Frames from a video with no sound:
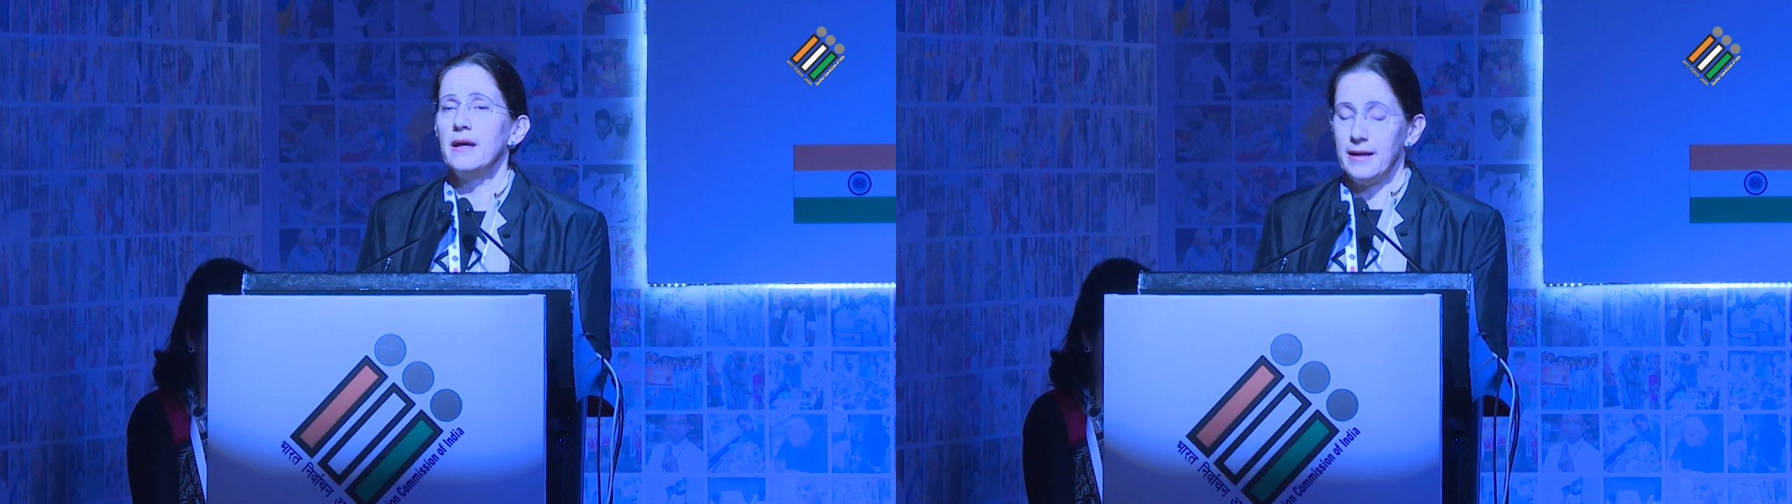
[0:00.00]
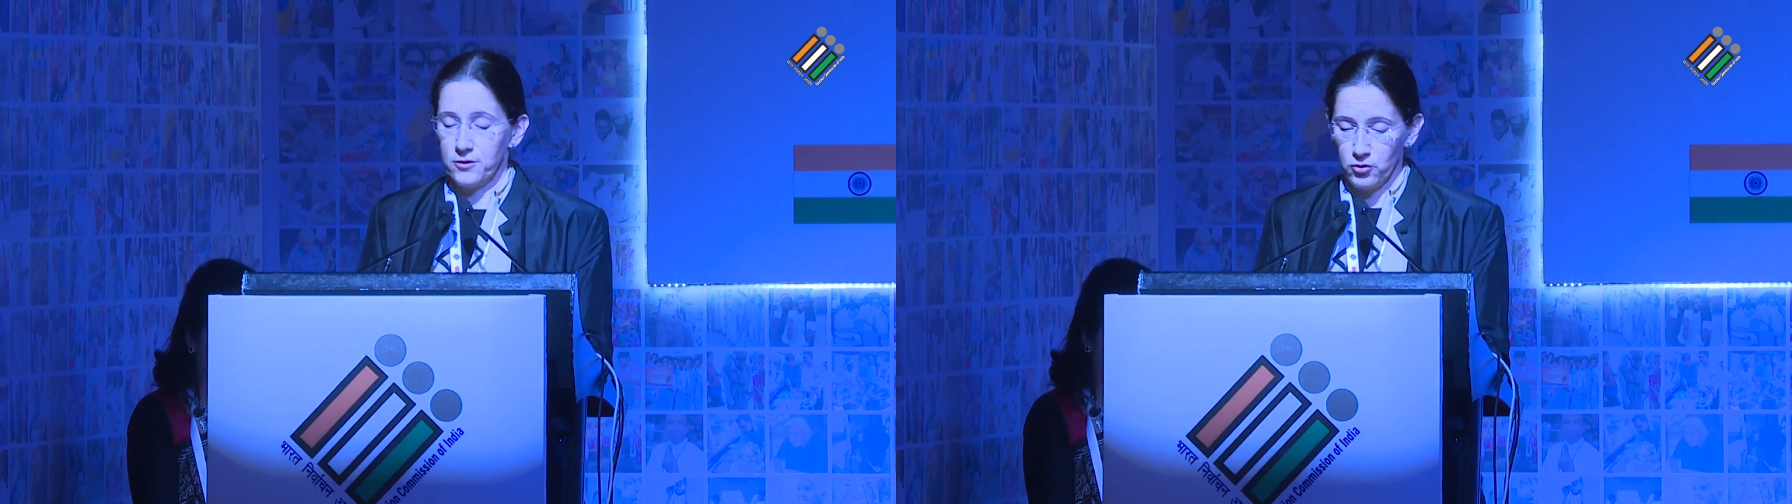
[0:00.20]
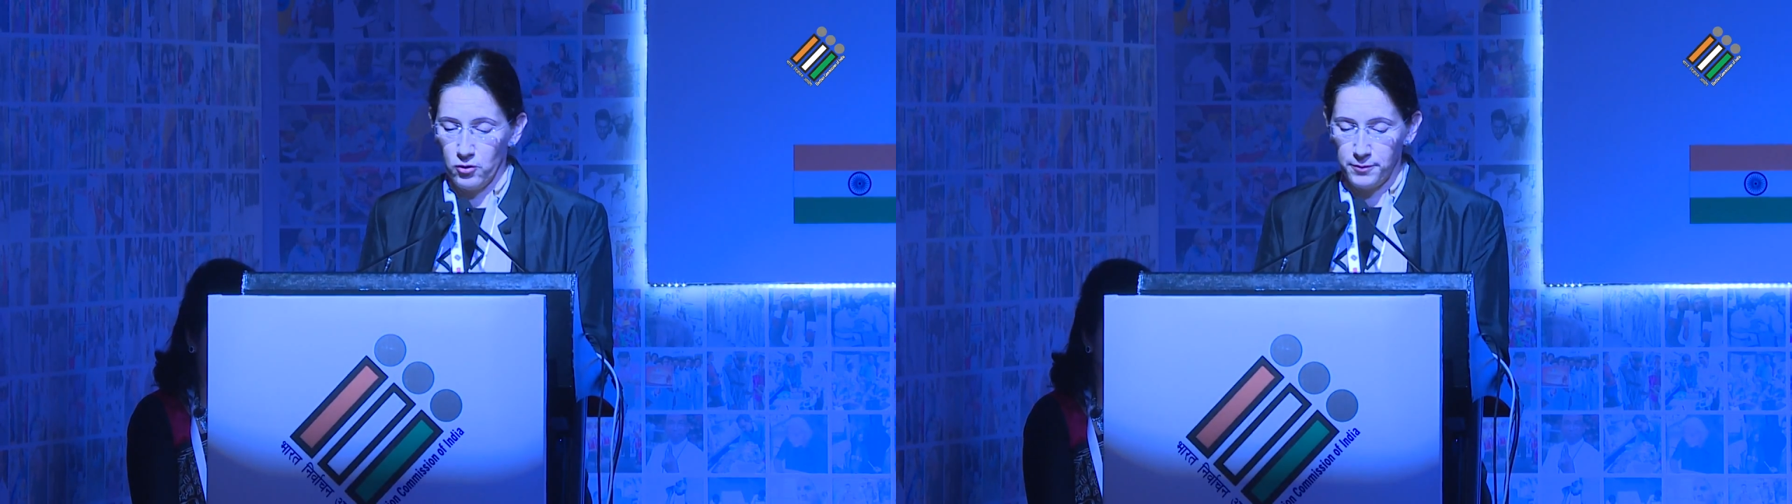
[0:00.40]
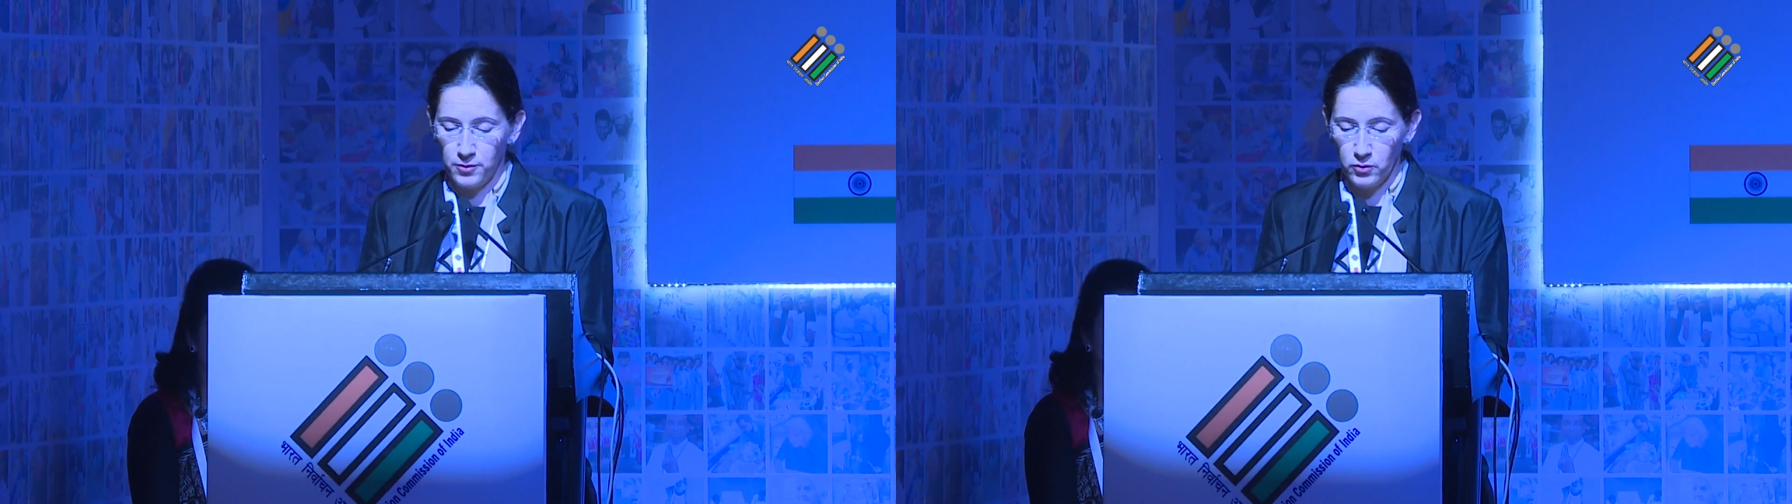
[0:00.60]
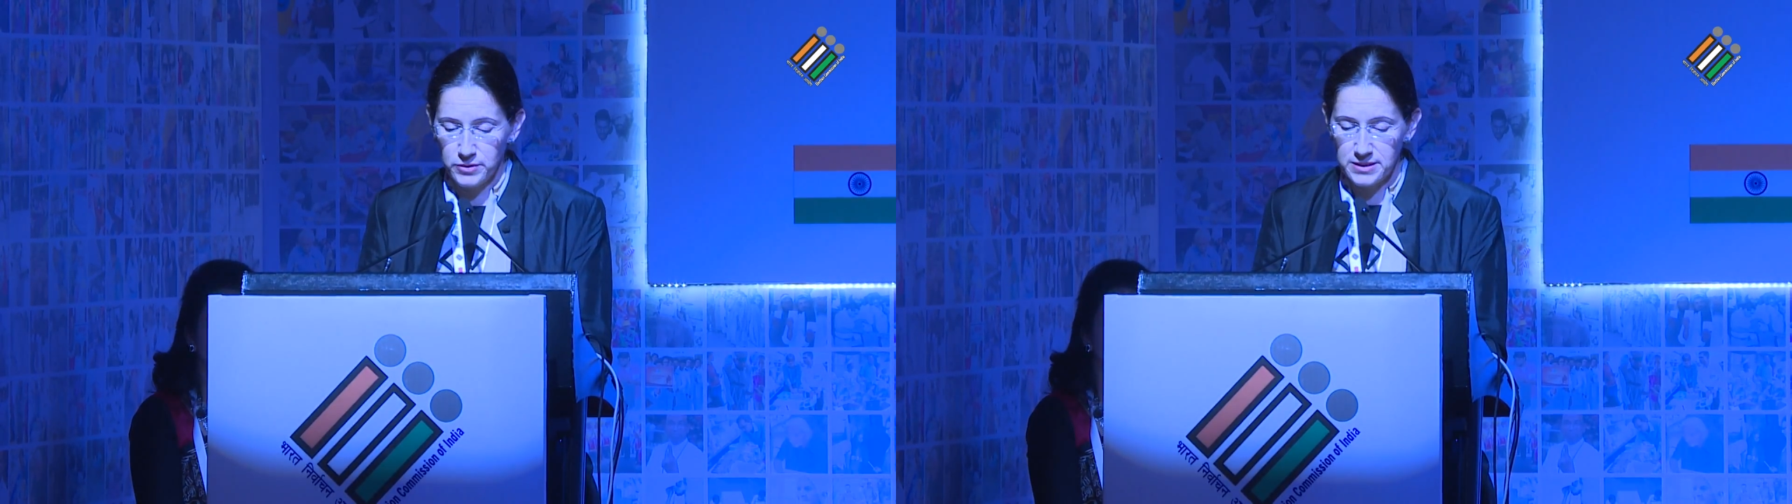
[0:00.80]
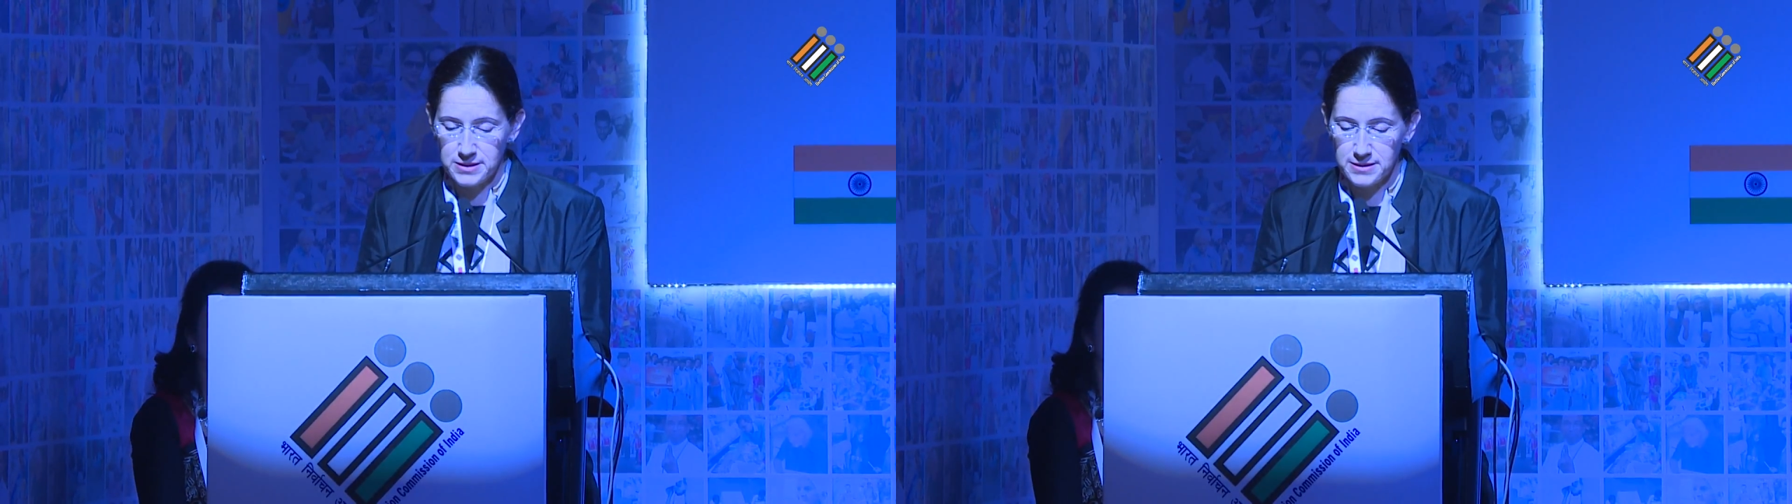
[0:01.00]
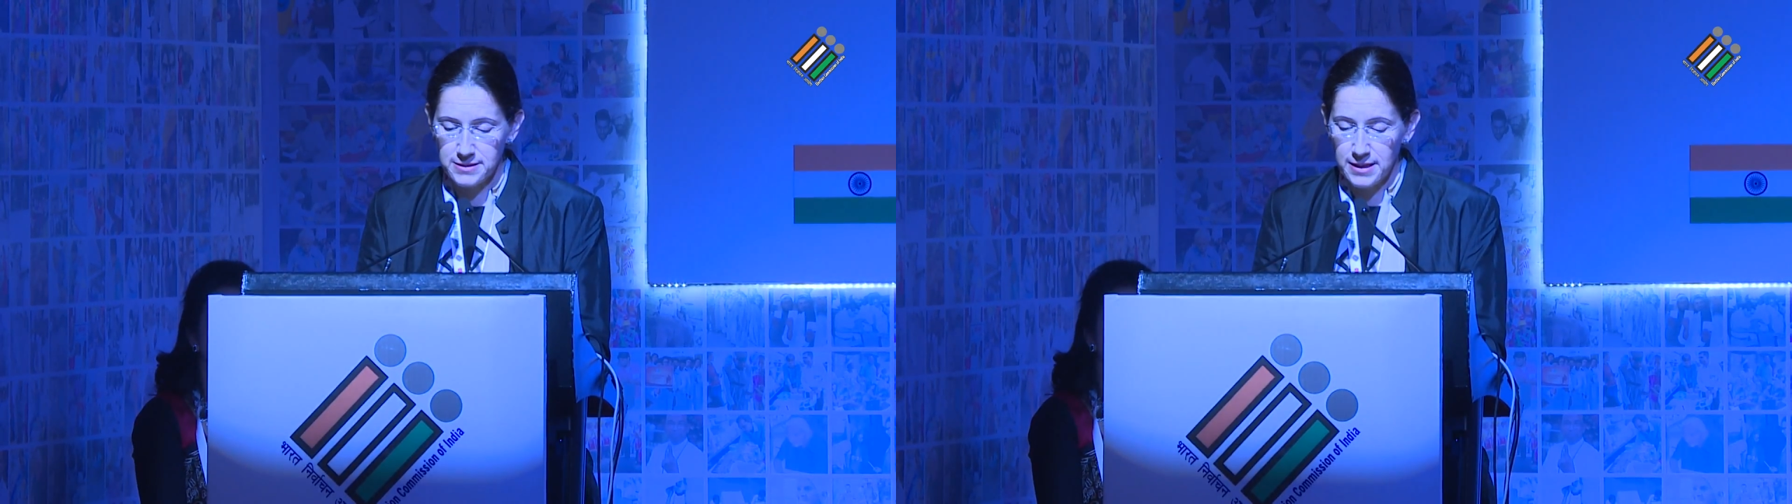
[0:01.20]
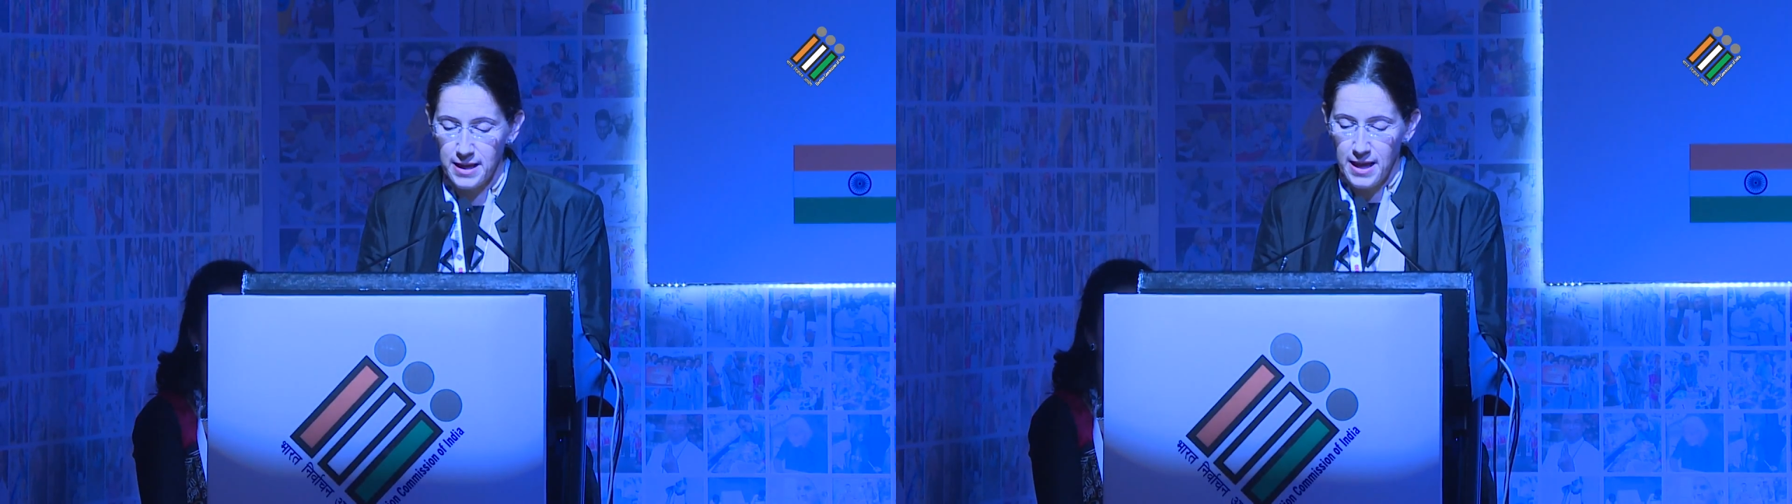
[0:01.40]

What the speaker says: electoral processes,